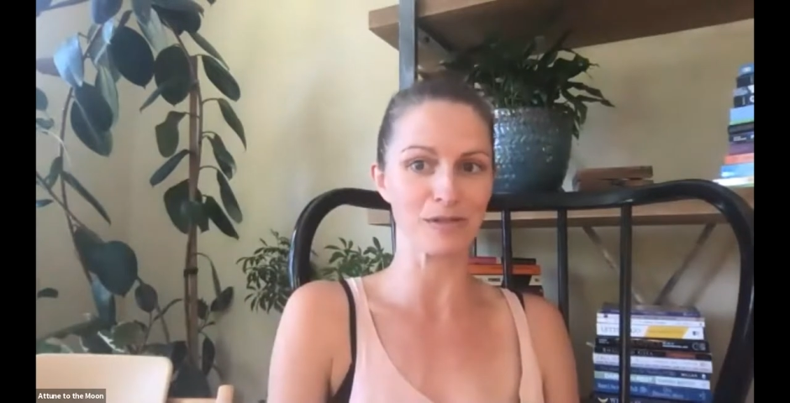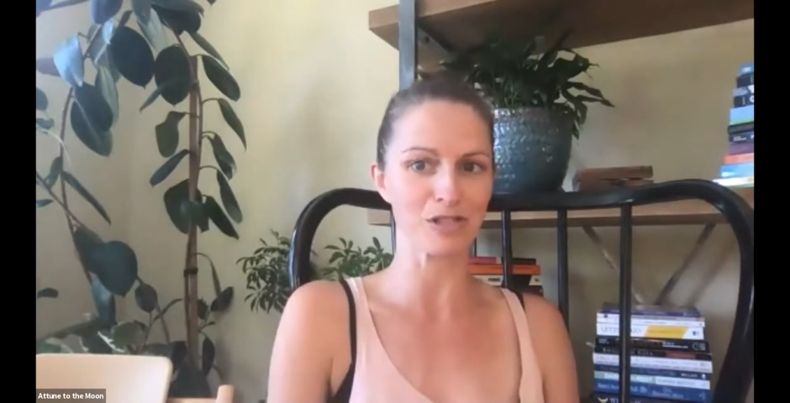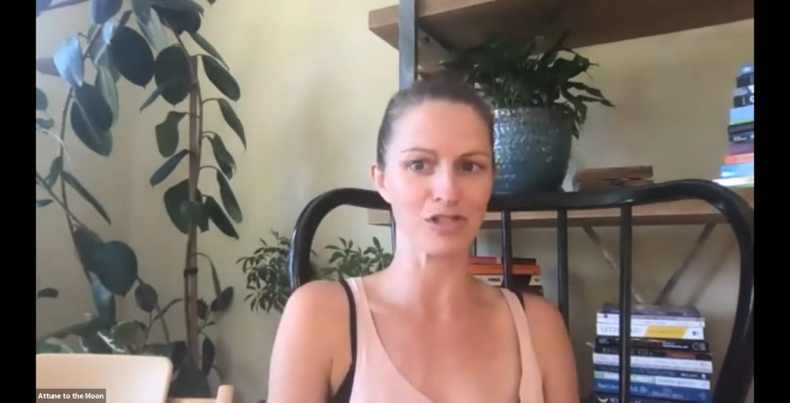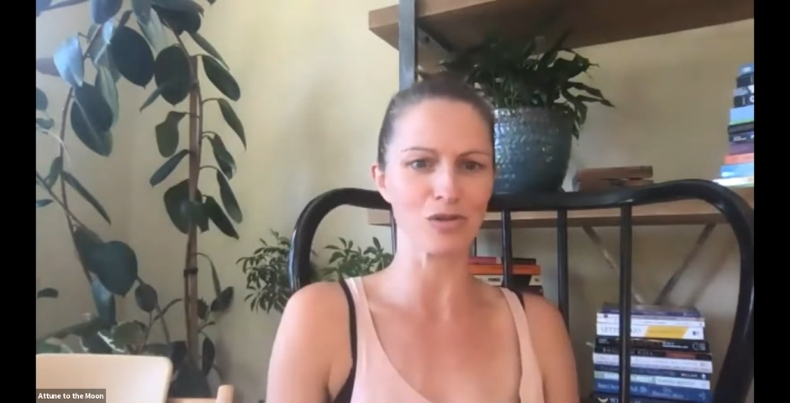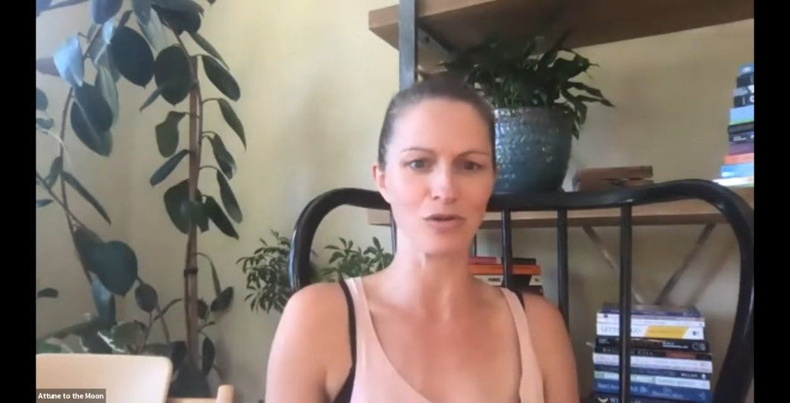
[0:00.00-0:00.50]

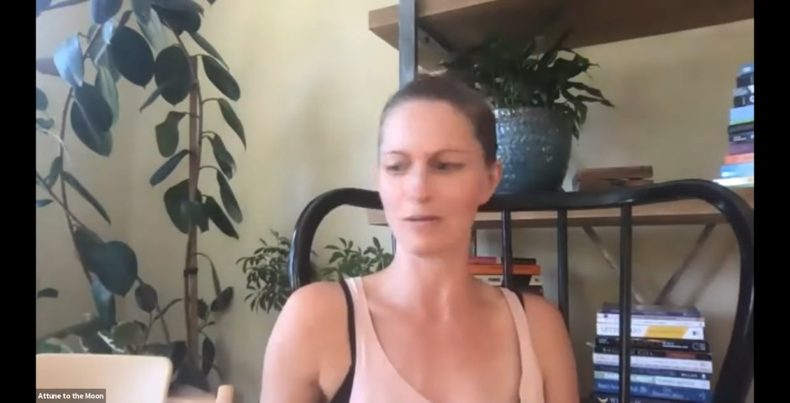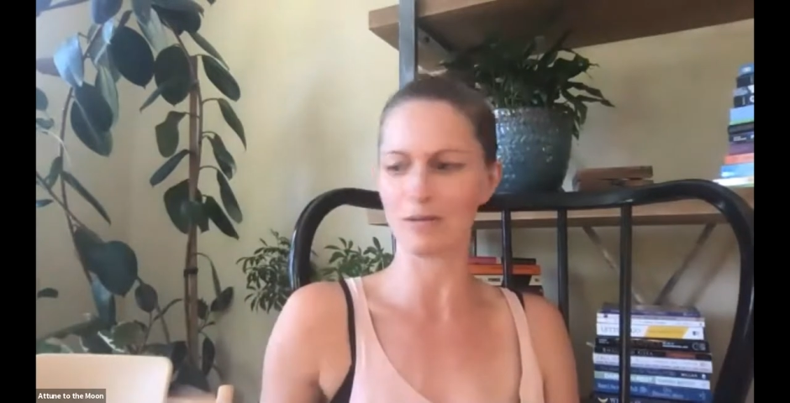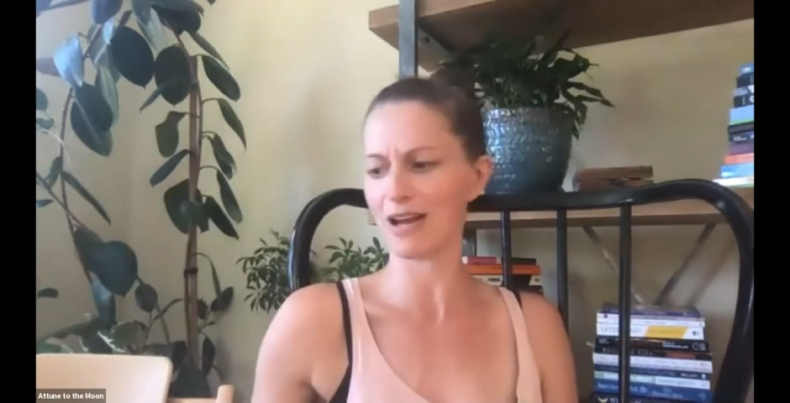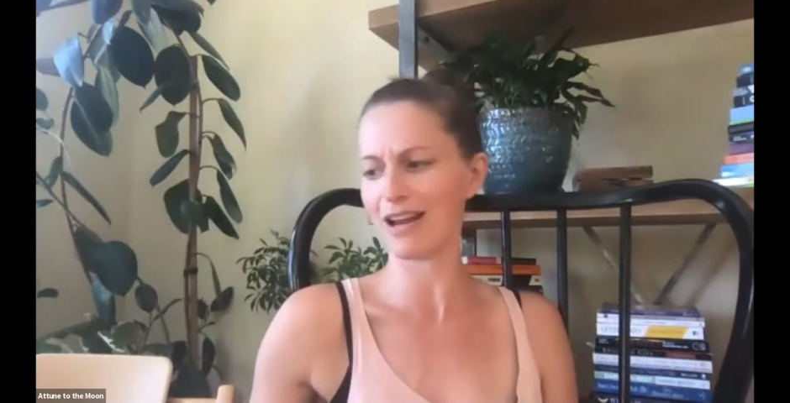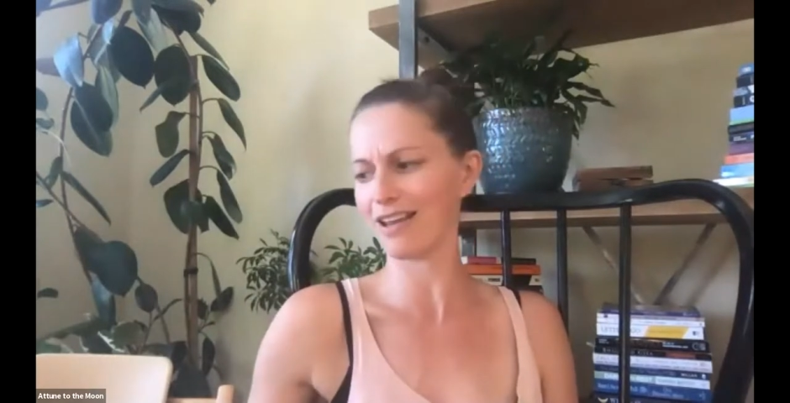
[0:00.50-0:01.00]
which is so
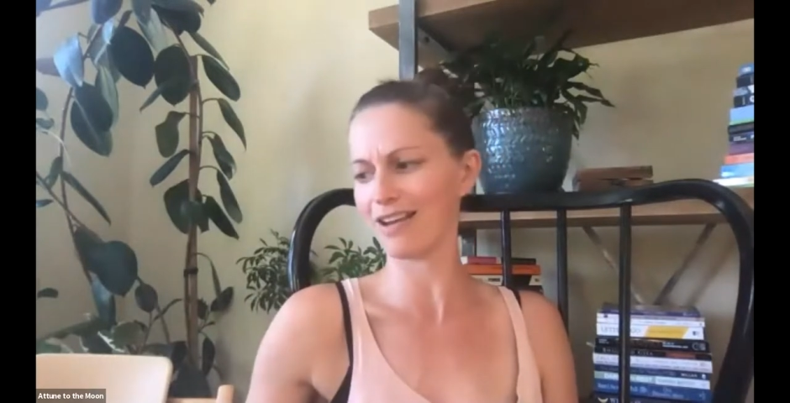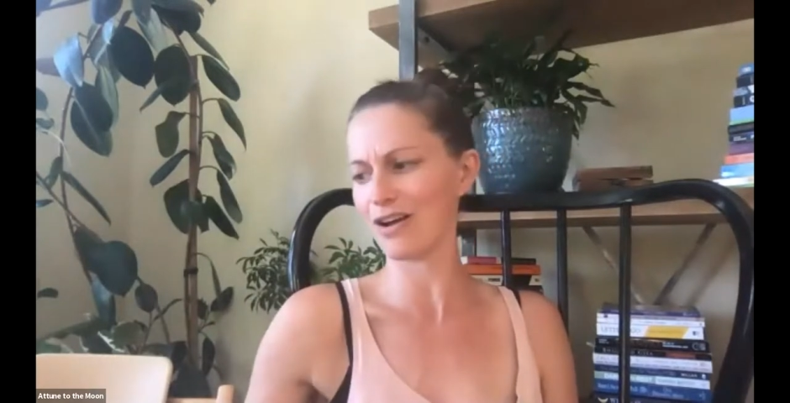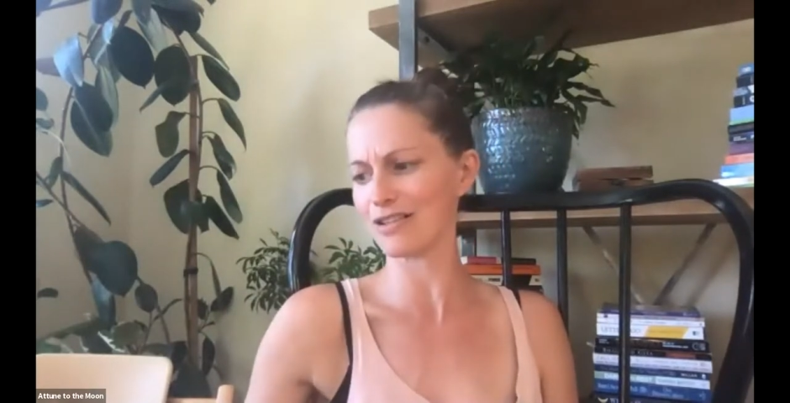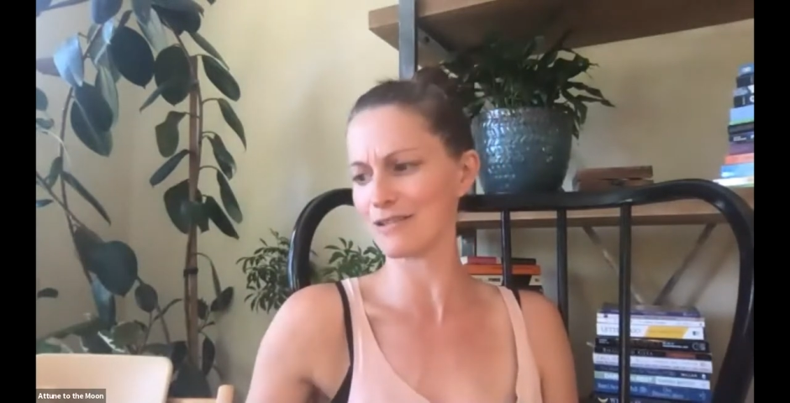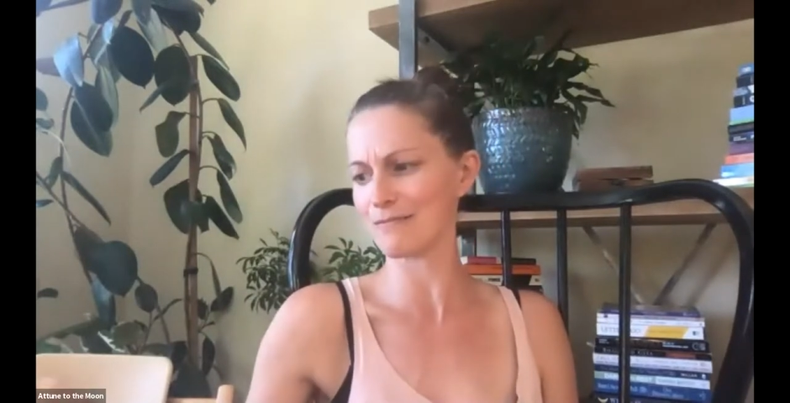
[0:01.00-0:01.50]
liberating and
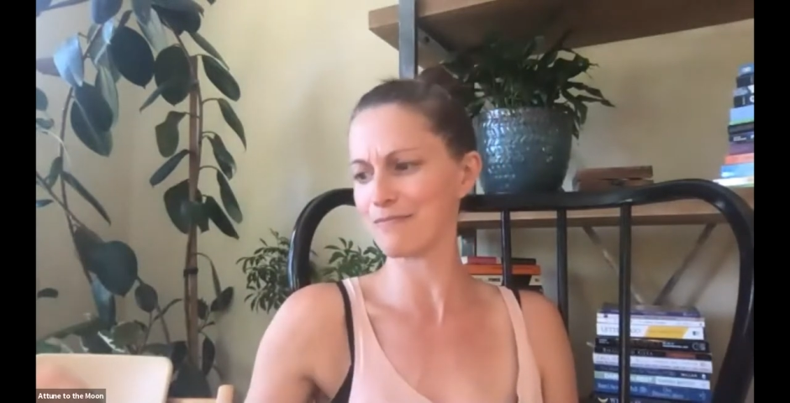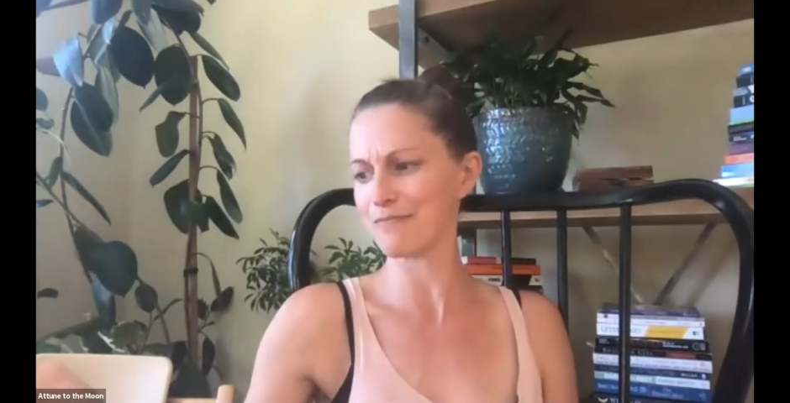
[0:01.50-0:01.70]
awesome.